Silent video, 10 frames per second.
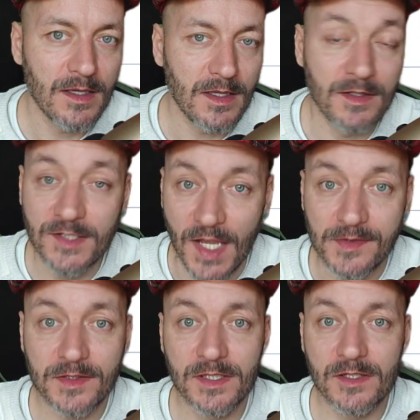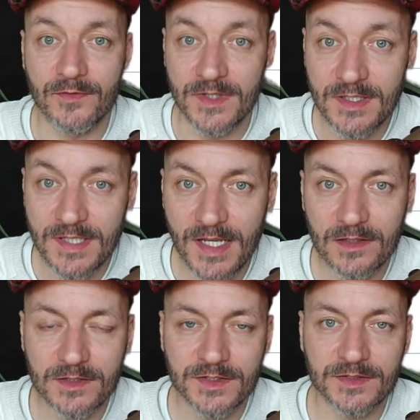intensity of
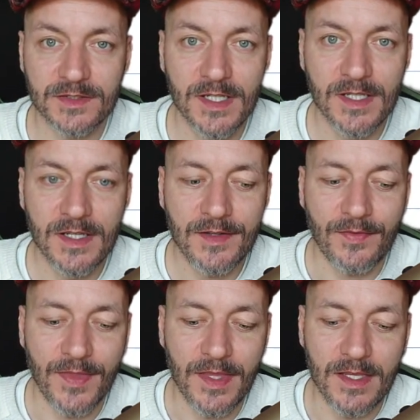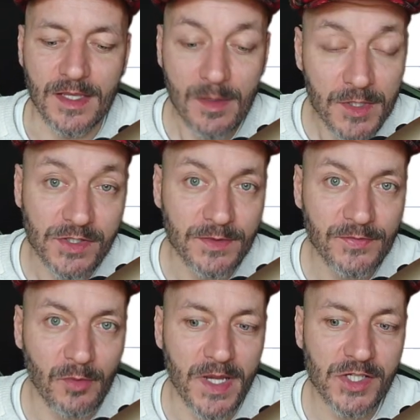details, the image
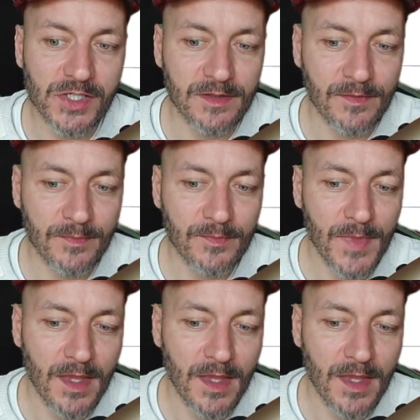information,